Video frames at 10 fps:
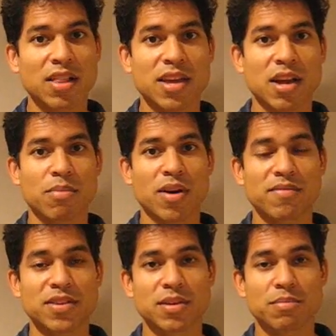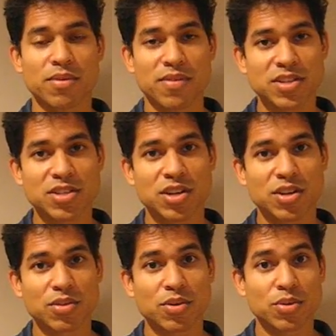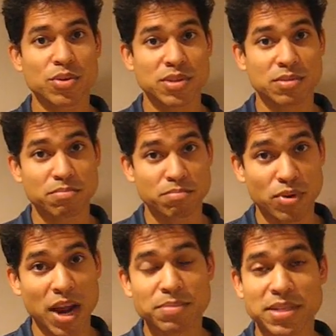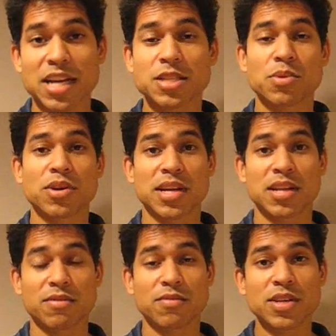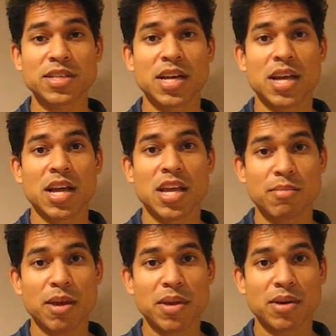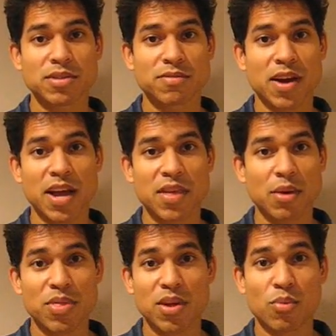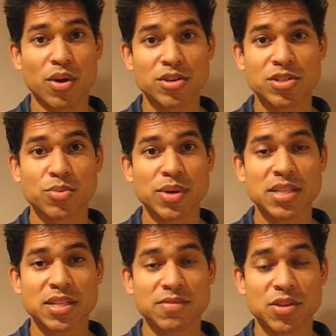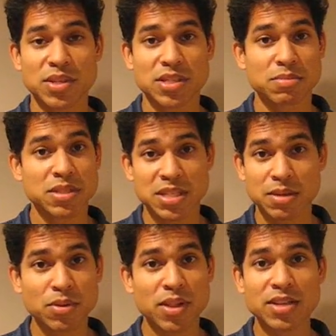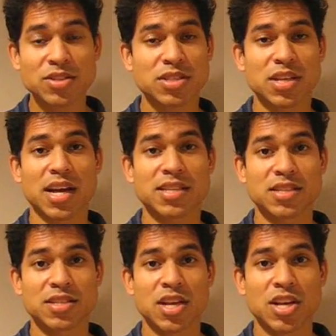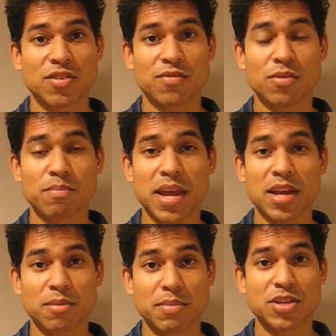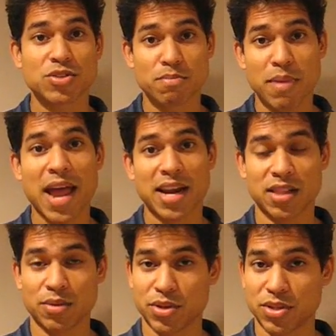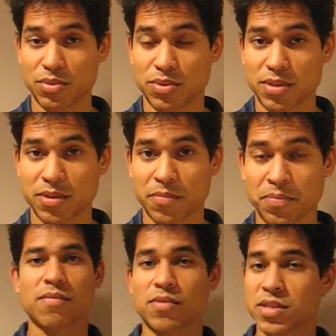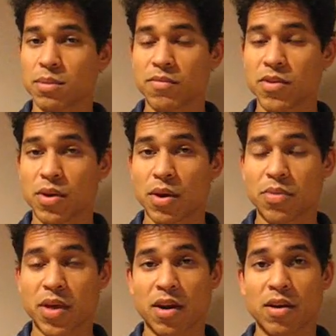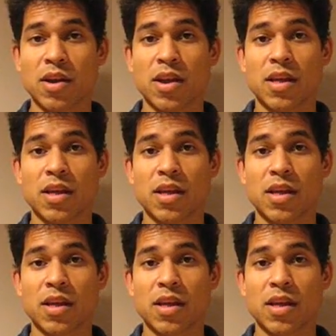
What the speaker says: healthcare professional who's perhaps an expert in the foot, you might be able to find that within 1 or 2 weeks of doing some simple exercises, your foot pain could be dramatically reduced. For some of you out there,